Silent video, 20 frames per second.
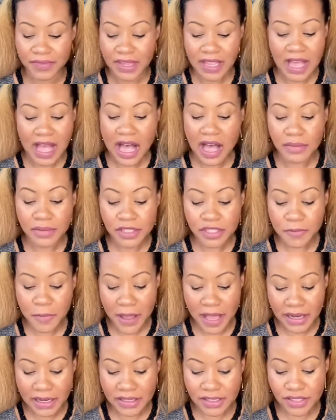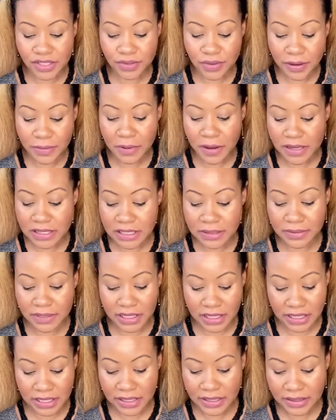How much palettes do I possibly
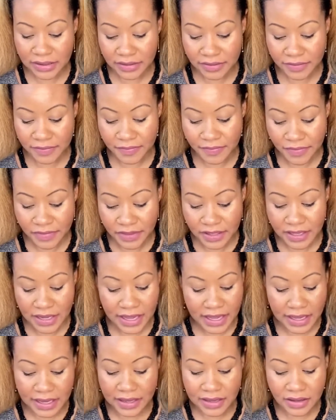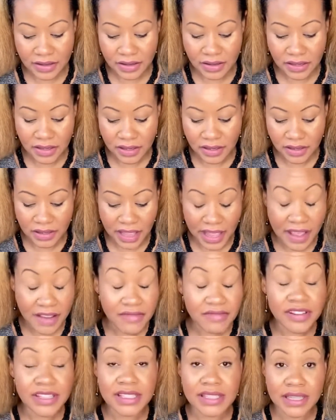need? Like
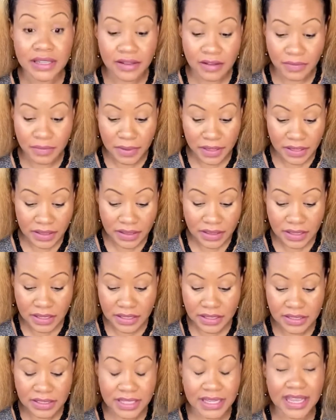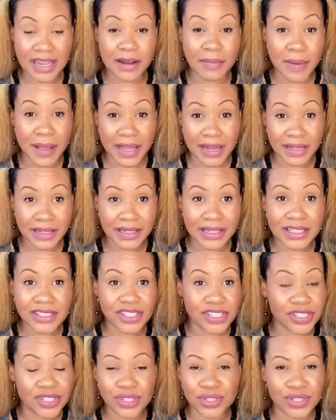every single month to get a palette is
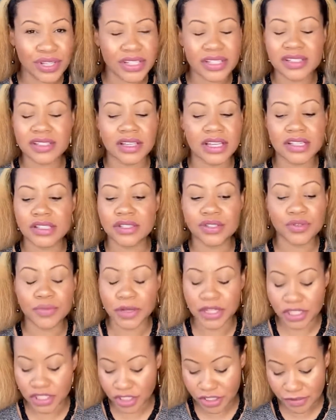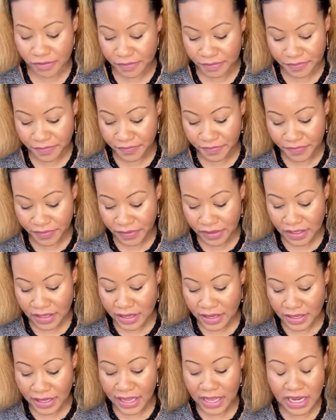just, it's too much.
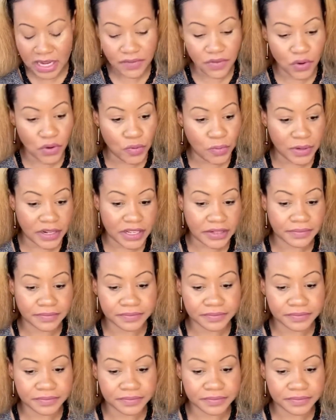I can't even open it.